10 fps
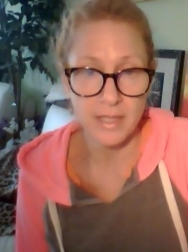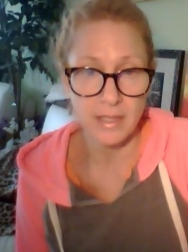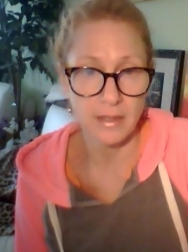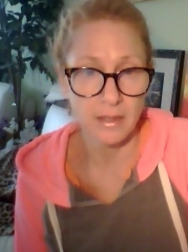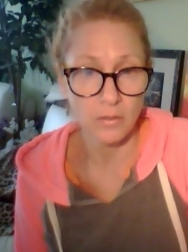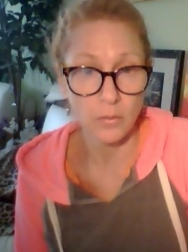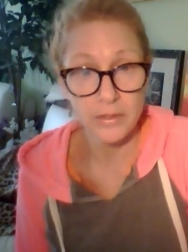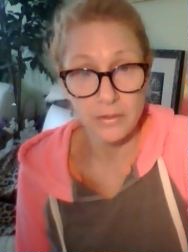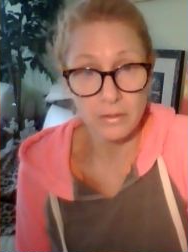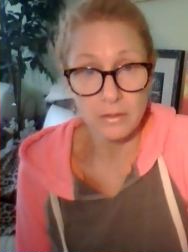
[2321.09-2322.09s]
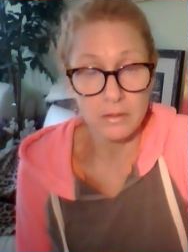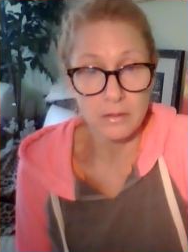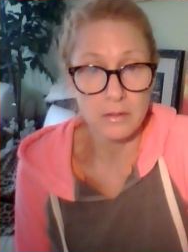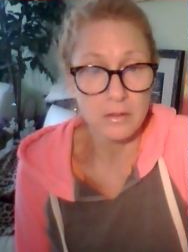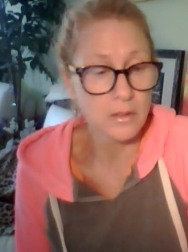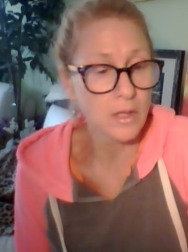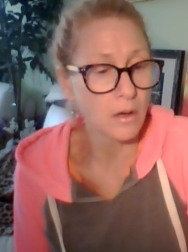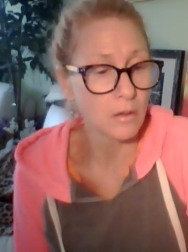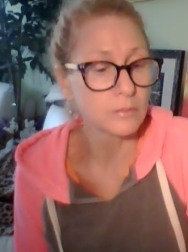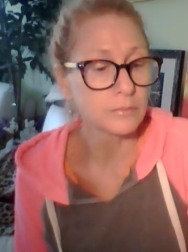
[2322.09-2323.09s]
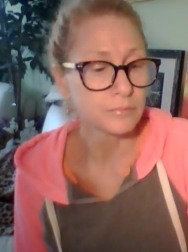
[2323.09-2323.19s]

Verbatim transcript: anything in the winter because of the snow.